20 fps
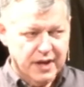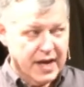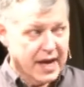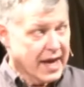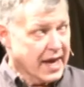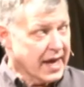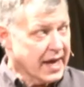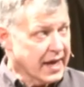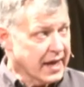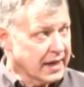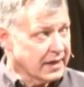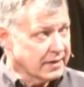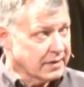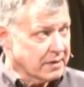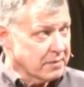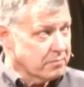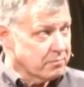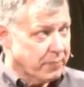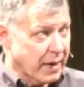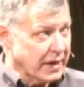
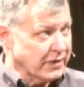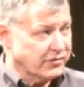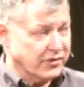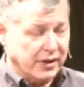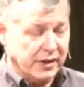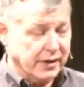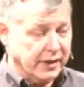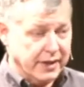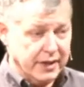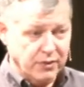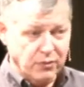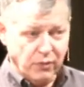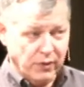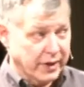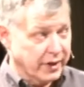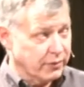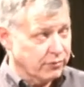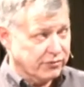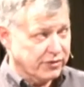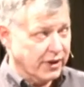And basically, what
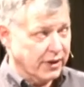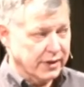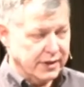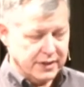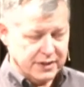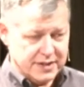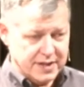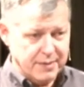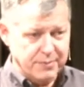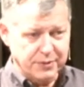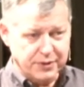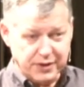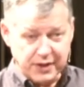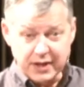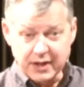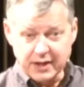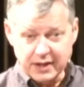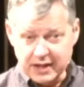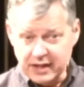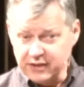he was telling
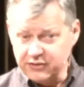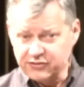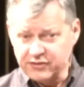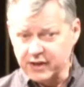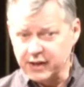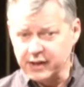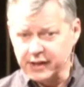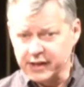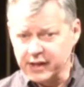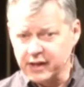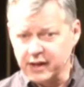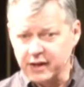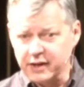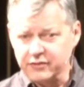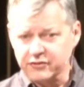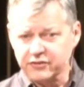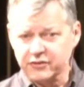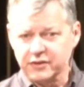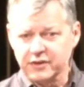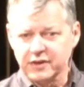Timothy, he's telling
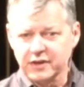us